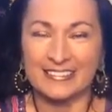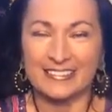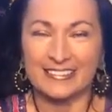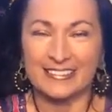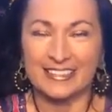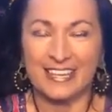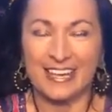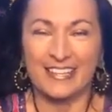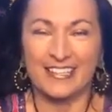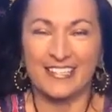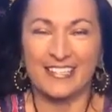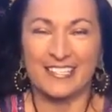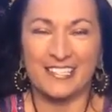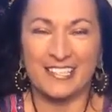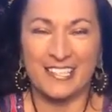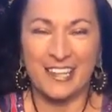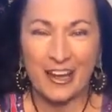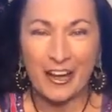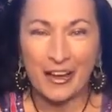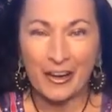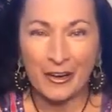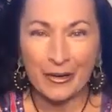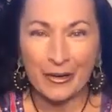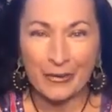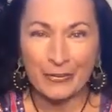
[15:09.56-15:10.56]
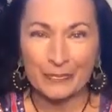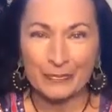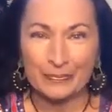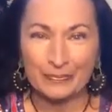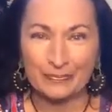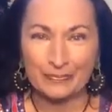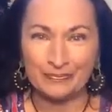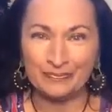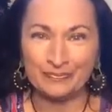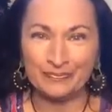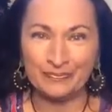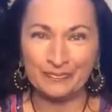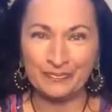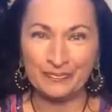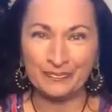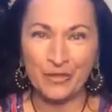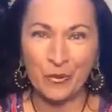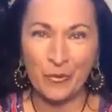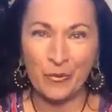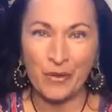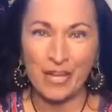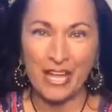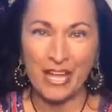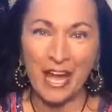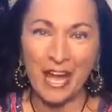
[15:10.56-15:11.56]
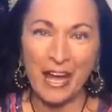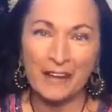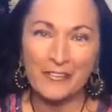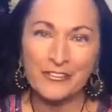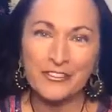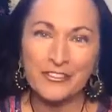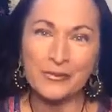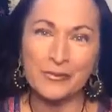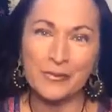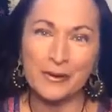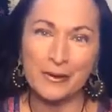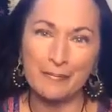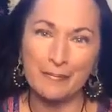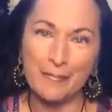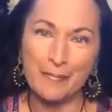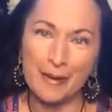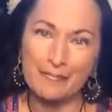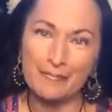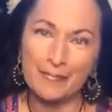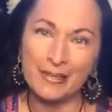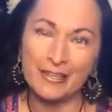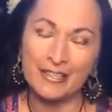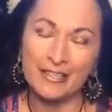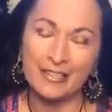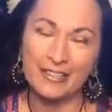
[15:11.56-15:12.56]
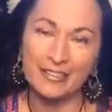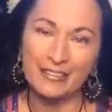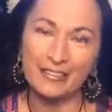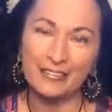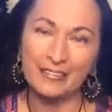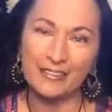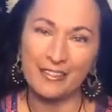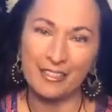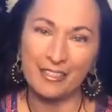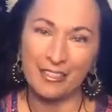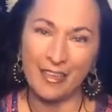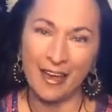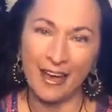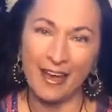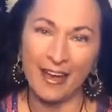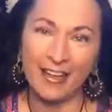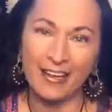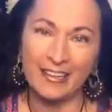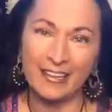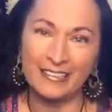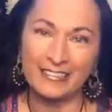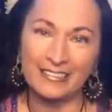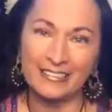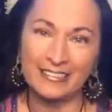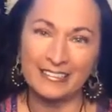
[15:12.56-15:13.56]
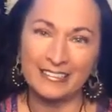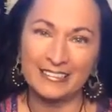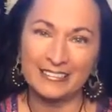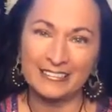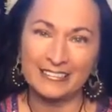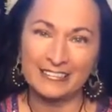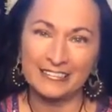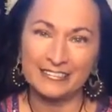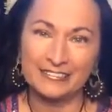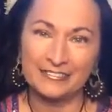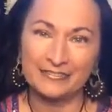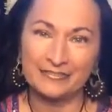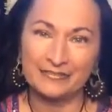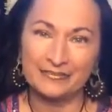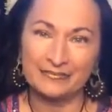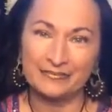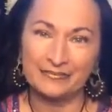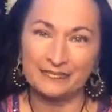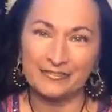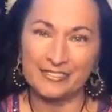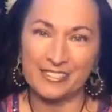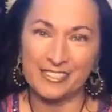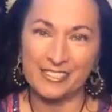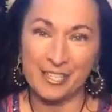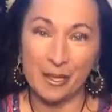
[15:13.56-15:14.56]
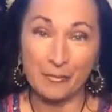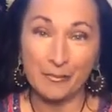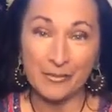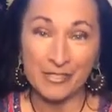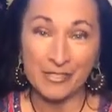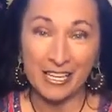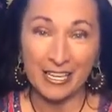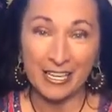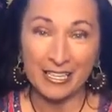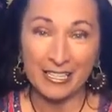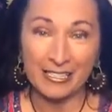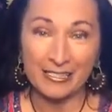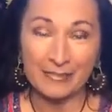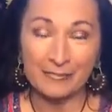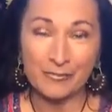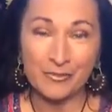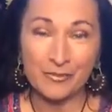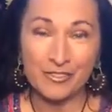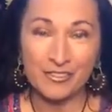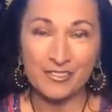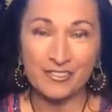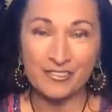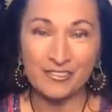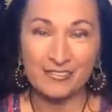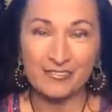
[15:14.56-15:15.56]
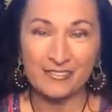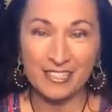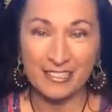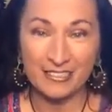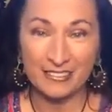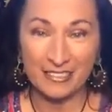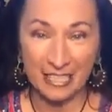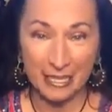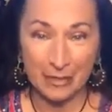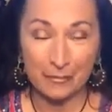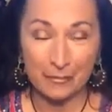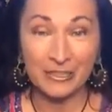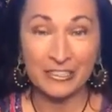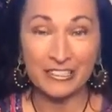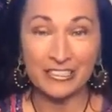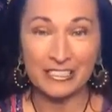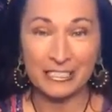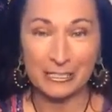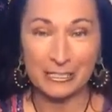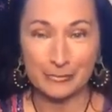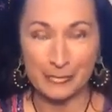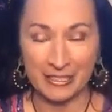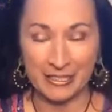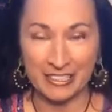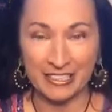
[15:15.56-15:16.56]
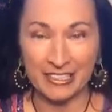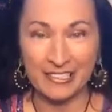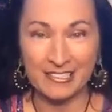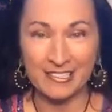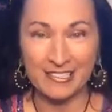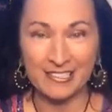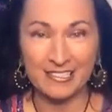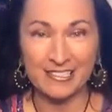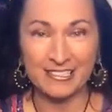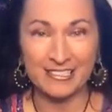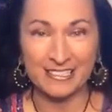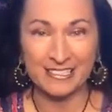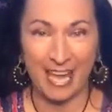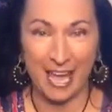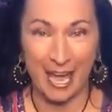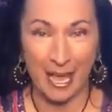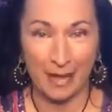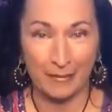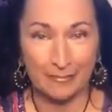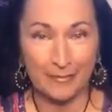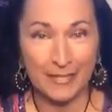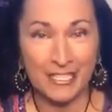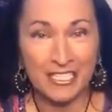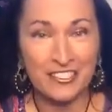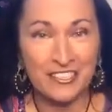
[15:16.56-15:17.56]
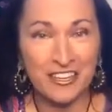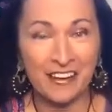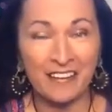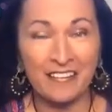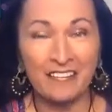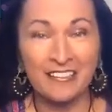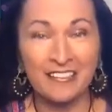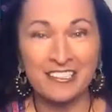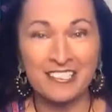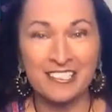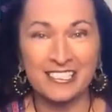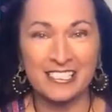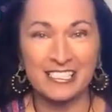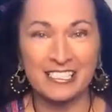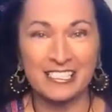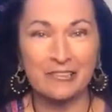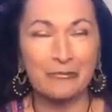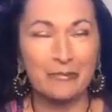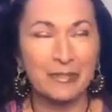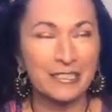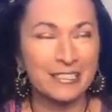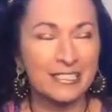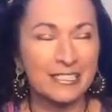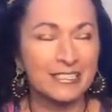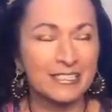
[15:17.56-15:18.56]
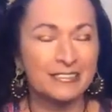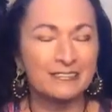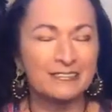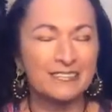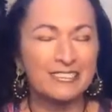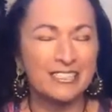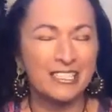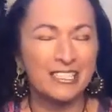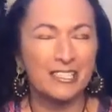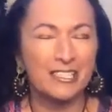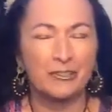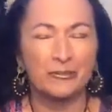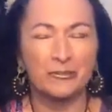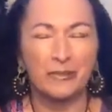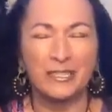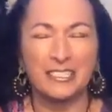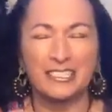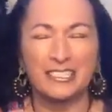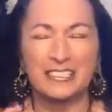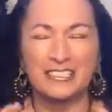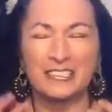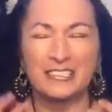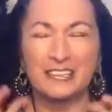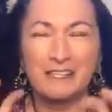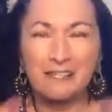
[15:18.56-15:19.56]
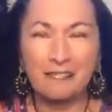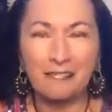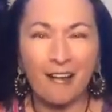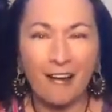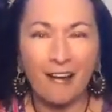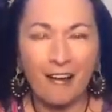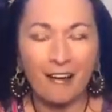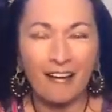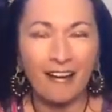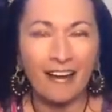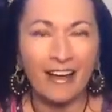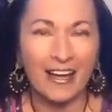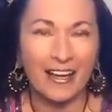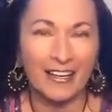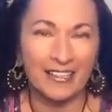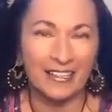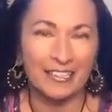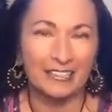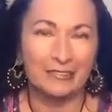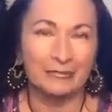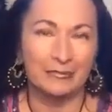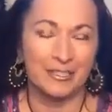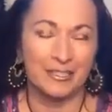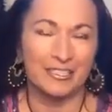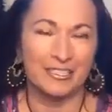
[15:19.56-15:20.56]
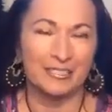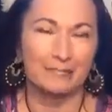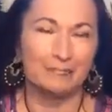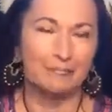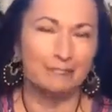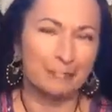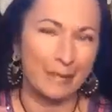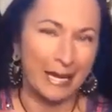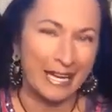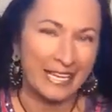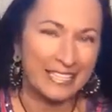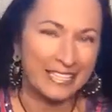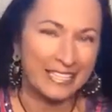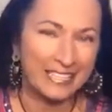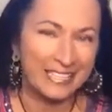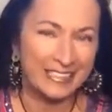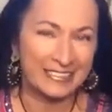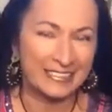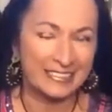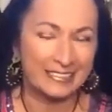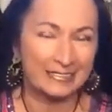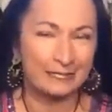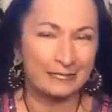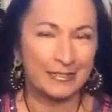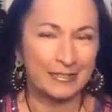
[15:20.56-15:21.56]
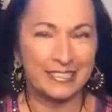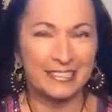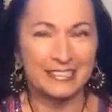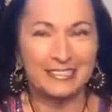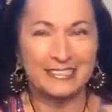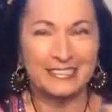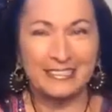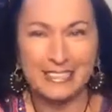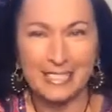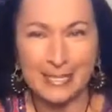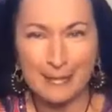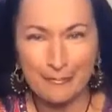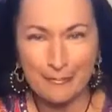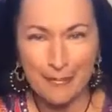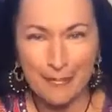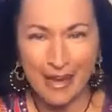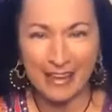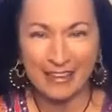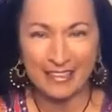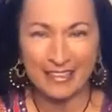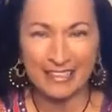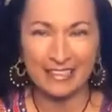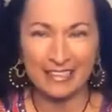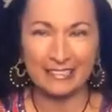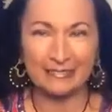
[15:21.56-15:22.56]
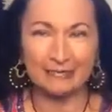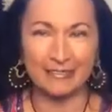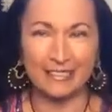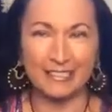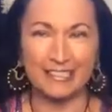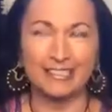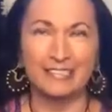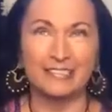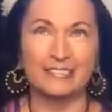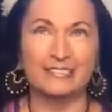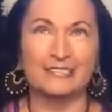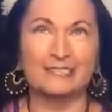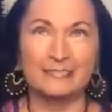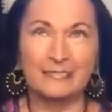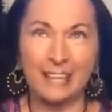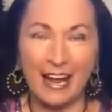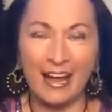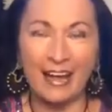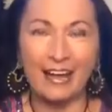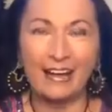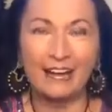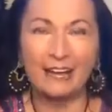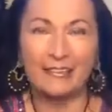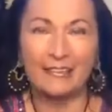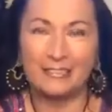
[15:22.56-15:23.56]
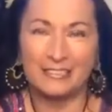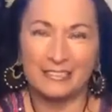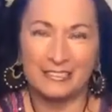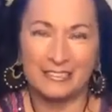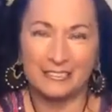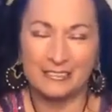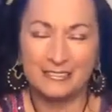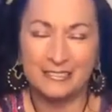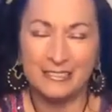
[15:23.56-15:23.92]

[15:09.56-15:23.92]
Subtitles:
And so we have to remember that sometimes the labor experience can be challenging. We can claw at it, we can bite at it, we can nip at it, we can growl and